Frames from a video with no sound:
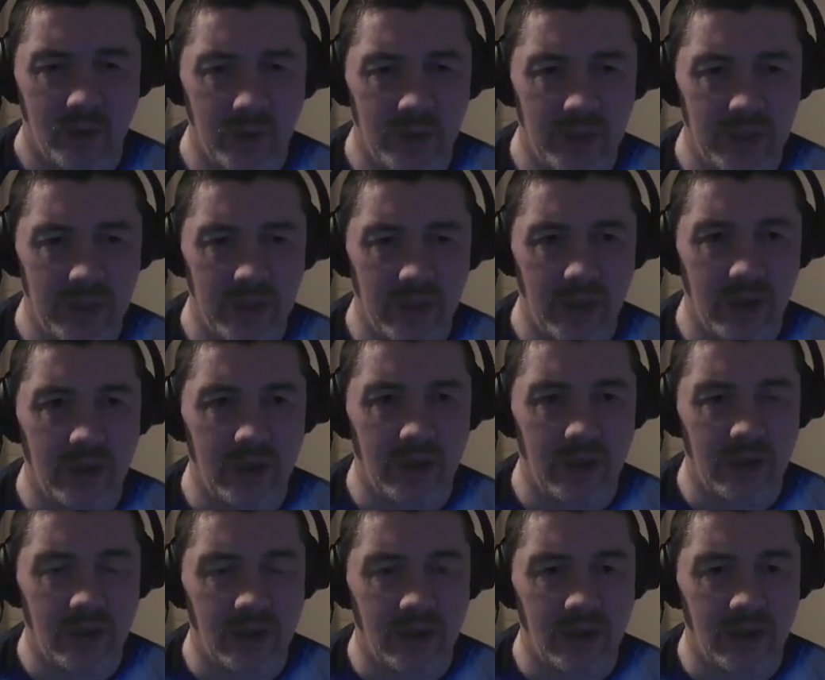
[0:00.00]
we
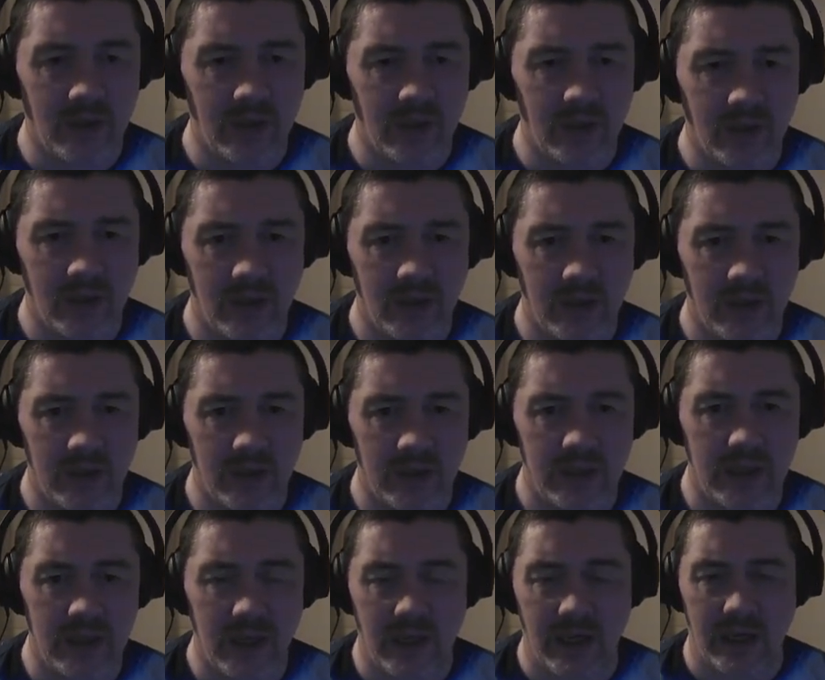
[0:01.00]
are,
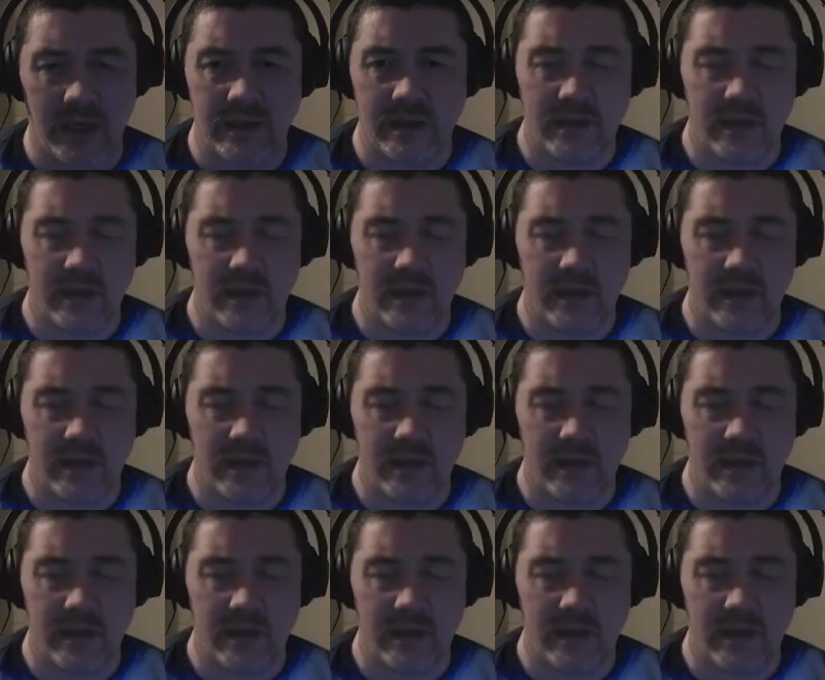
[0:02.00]
yeah.